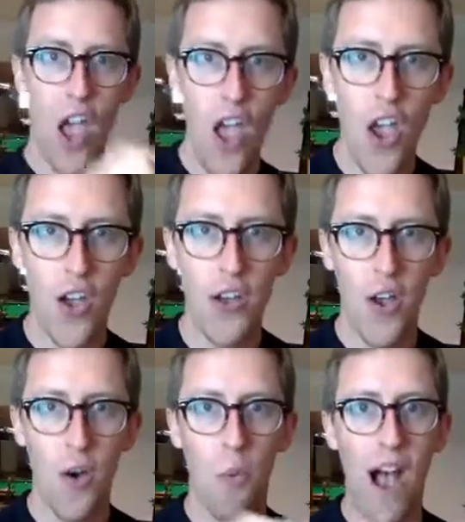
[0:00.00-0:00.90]
earn
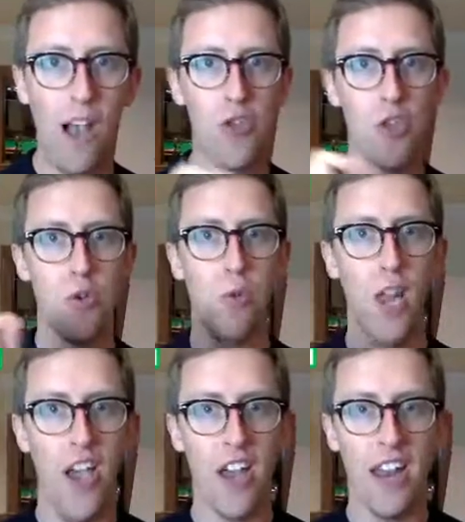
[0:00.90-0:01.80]
whilst you
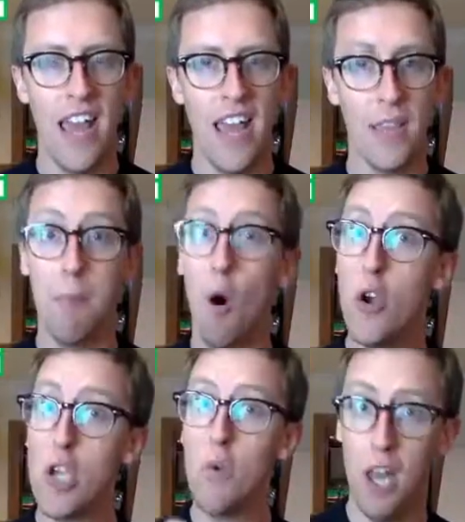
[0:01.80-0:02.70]
learn. The
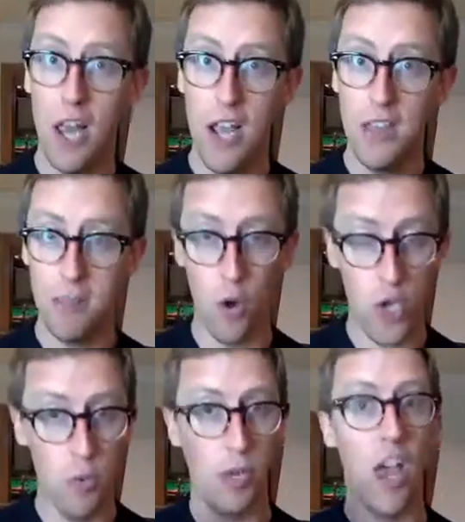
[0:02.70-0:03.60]
more you learn, the more
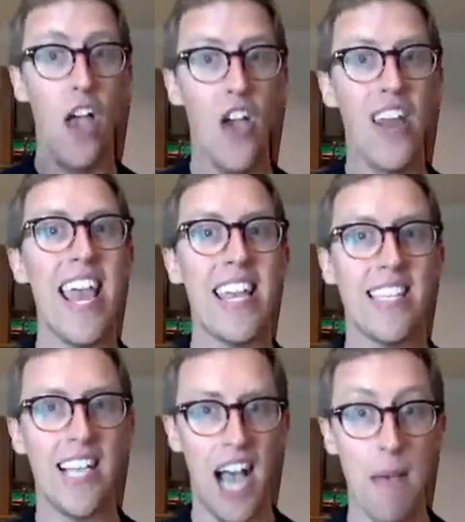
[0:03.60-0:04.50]
you will earn in
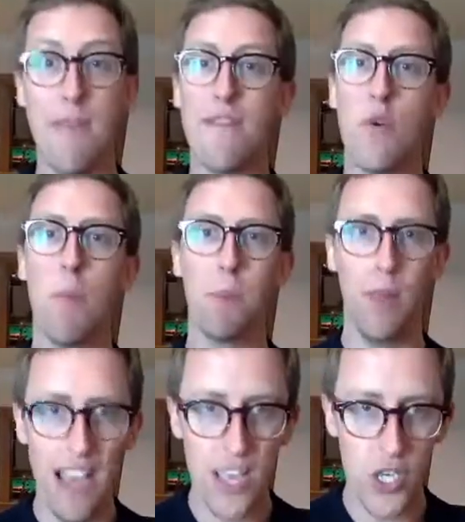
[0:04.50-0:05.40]
time if you
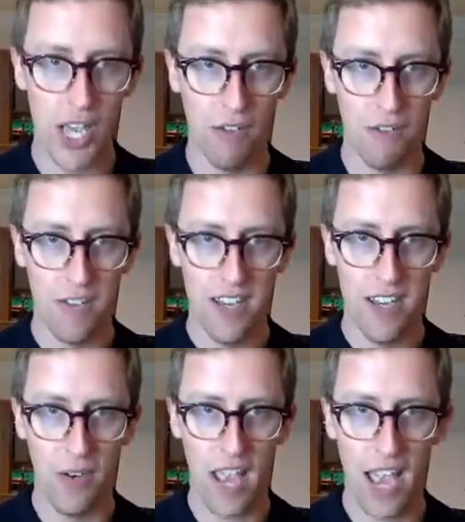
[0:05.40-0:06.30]
apply yourself,
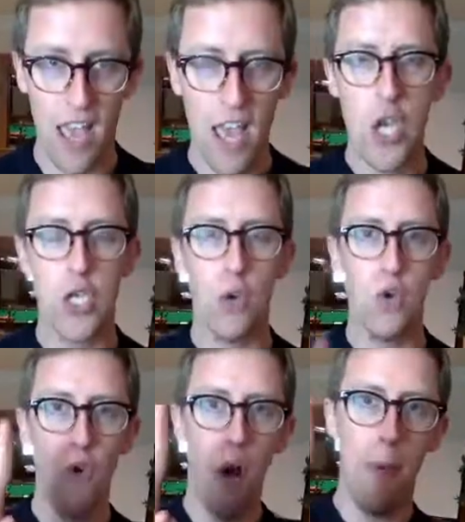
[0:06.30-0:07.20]
okay? So
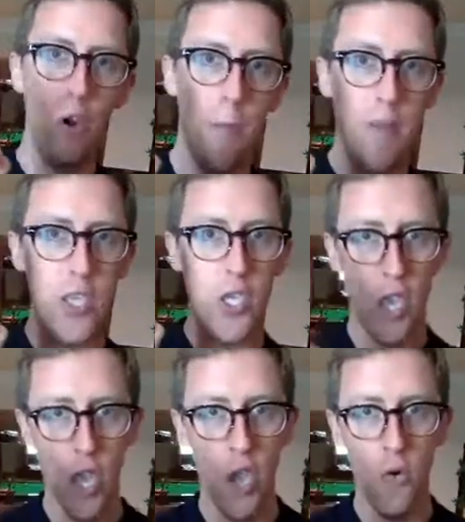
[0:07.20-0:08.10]
drop a number
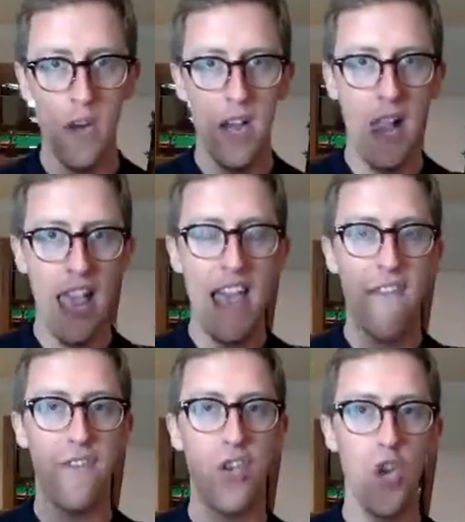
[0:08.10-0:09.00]
2
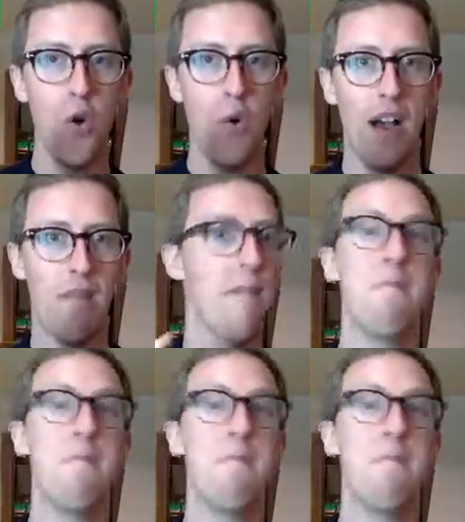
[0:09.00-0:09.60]
if you...